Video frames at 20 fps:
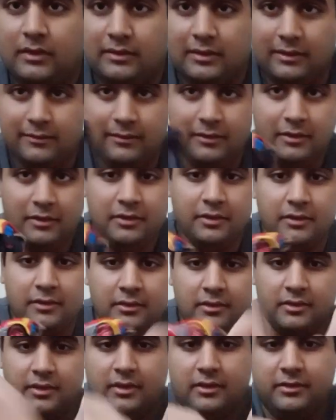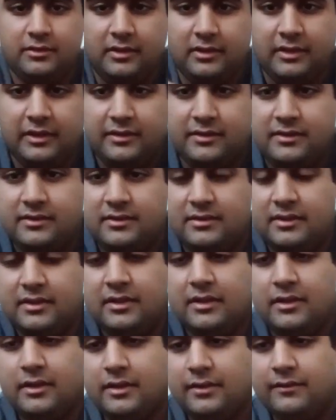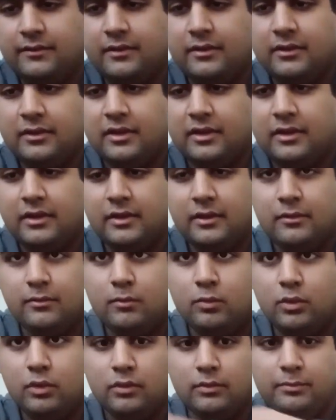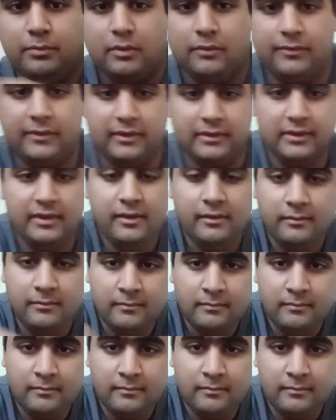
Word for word: that's very good. Okay, so let's see if he rolled perfectly.